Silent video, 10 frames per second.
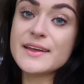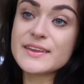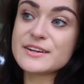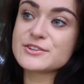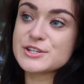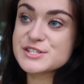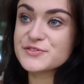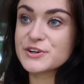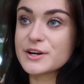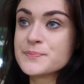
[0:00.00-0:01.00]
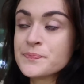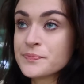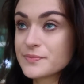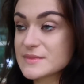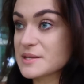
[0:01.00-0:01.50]
And then of course for
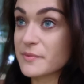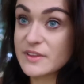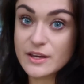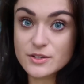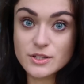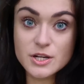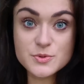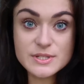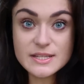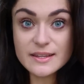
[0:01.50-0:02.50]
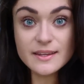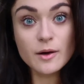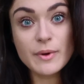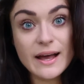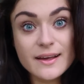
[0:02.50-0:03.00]
some of the other large ones like the
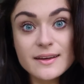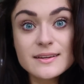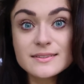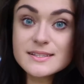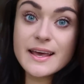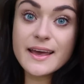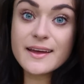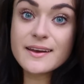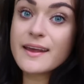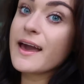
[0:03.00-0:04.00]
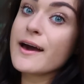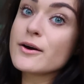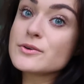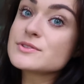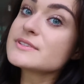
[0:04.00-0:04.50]
alpacas and
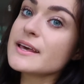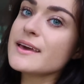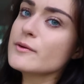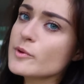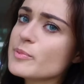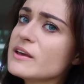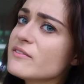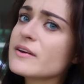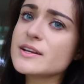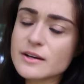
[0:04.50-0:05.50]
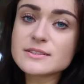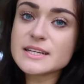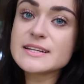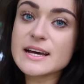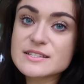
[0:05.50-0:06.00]
cows, it would be a very
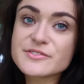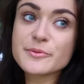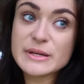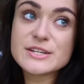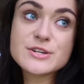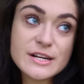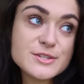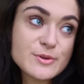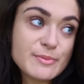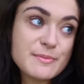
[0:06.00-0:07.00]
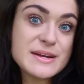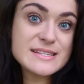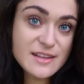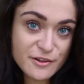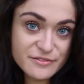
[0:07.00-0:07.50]
daunting task for me to try to do it by
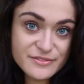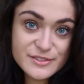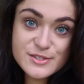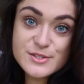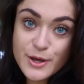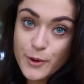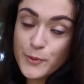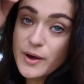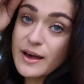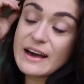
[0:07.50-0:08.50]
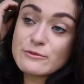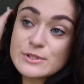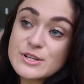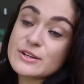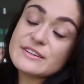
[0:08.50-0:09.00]
myself. So I have
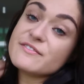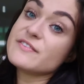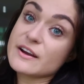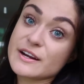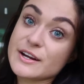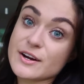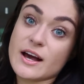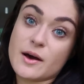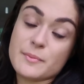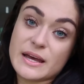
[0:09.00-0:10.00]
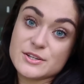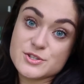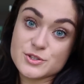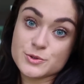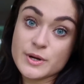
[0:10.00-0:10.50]
what's called a farrier come and
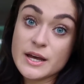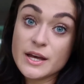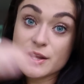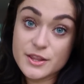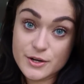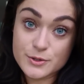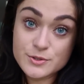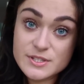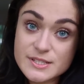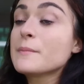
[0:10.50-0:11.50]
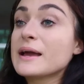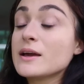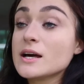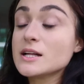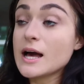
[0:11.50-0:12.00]
do those.
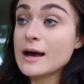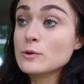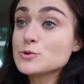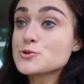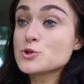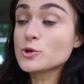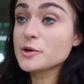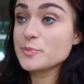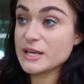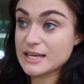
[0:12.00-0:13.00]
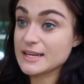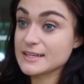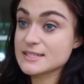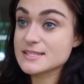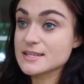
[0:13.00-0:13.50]
My outdoor
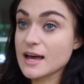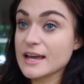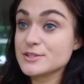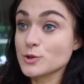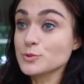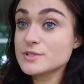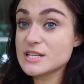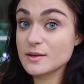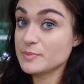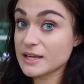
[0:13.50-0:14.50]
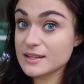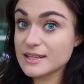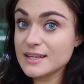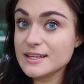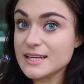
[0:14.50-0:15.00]
pigs, I don't
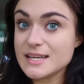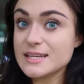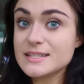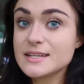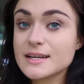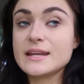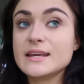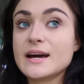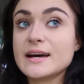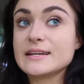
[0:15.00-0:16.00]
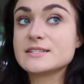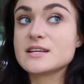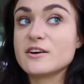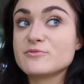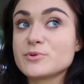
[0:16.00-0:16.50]
typically need any kind
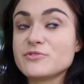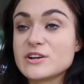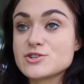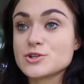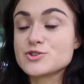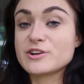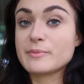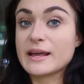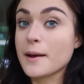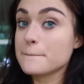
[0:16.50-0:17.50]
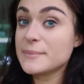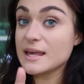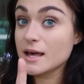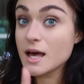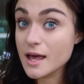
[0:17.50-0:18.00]
of professional trimming
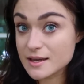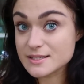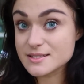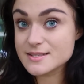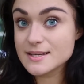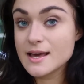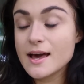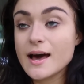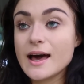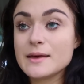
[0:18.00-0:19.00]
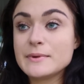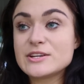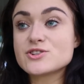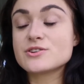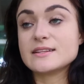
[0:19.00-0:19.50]
because I
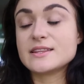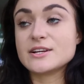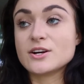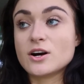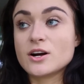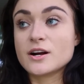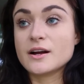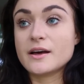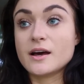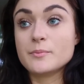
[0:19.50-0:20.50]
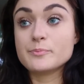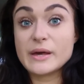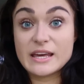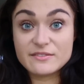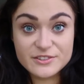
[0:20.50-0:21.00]
make sure that there are
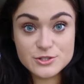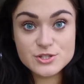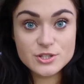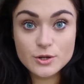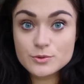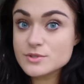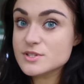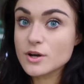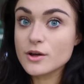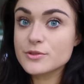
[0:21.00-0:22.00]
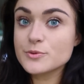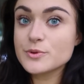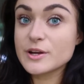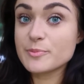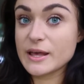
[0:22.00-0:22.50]
paver stones all through
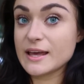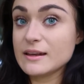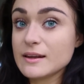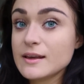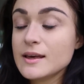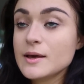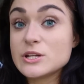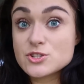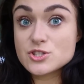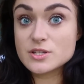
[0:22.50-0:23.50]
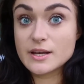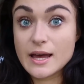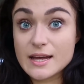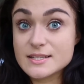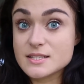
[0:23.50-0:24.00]
their pen, which
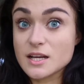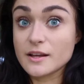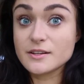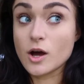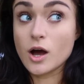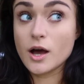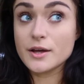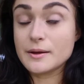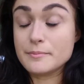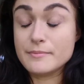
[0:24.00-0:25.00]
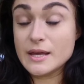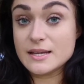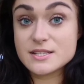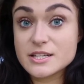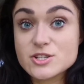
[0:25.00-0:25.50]
has done an
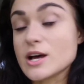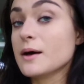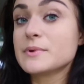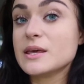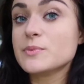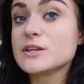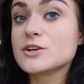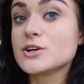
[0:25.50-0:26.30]
amazing job keeping